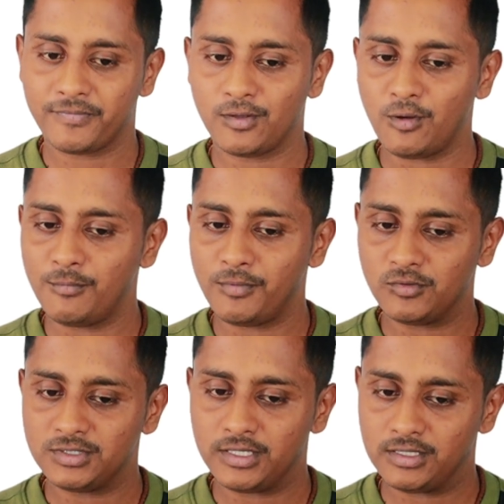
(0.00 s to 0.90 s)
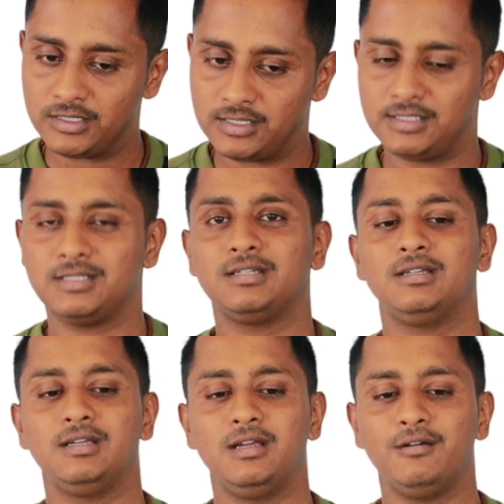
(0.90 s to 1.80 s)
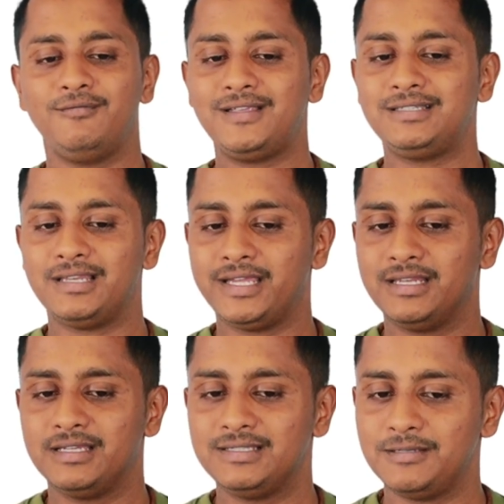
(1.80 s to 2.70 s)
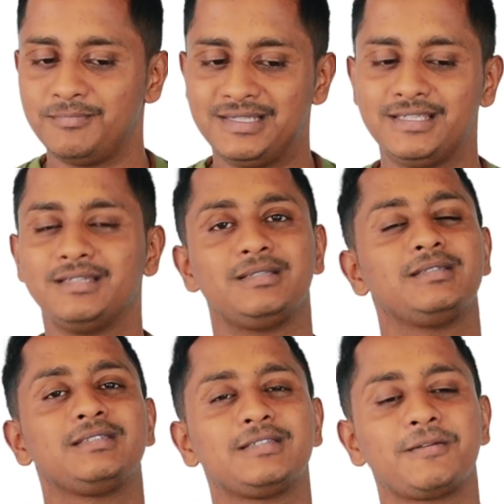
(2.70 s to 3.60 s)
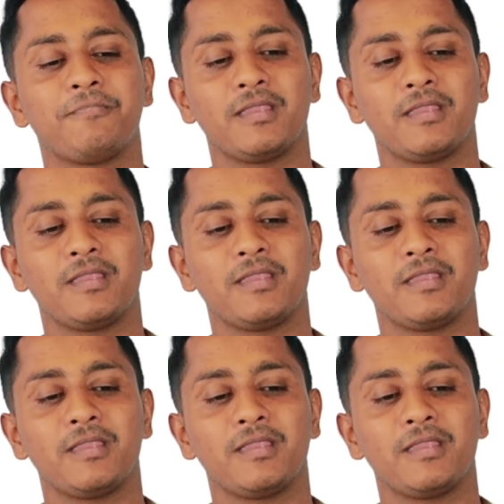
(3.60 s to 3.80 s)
compound sentence. First line, simple sentence.